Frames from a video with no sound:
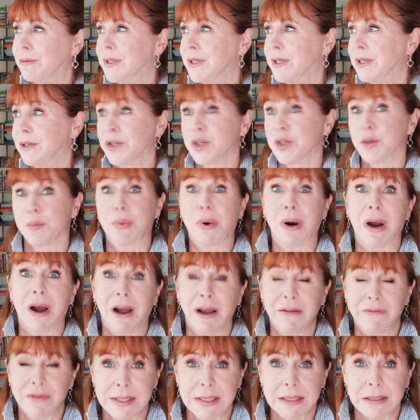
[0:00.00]
you're
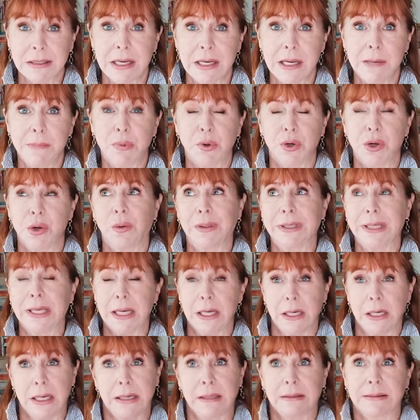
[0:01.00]
deprived sleep or you only
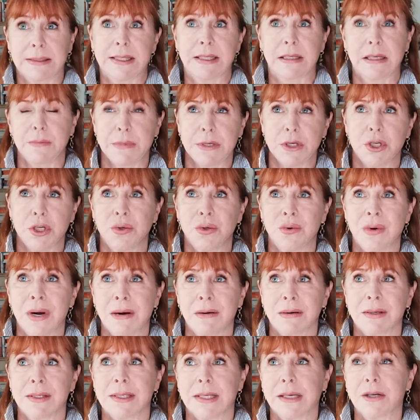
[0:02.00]
get sleep in two
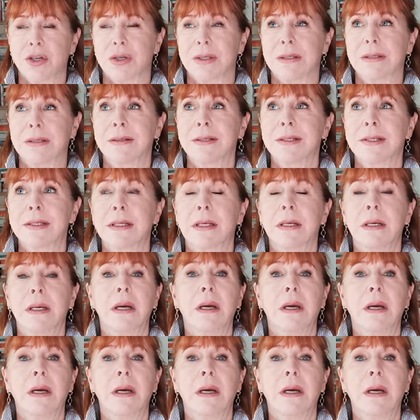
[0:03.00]
hour sections,